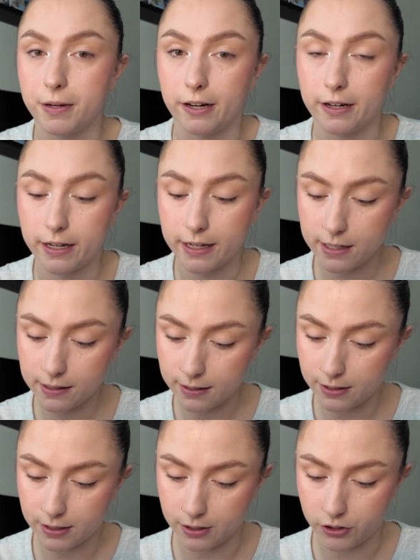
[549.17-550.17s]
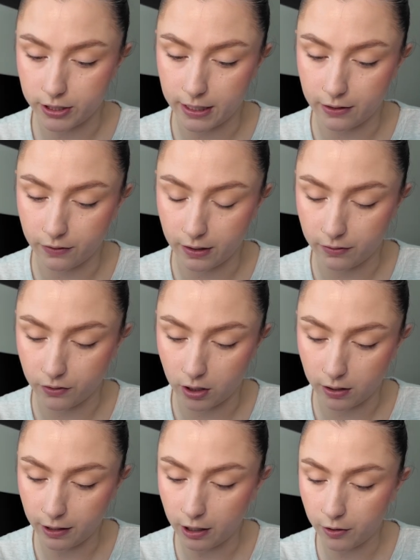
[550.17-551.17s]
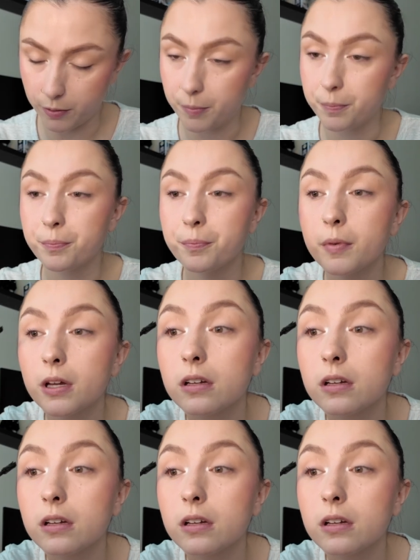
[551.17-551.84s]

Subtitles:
Paradise just to give it volume.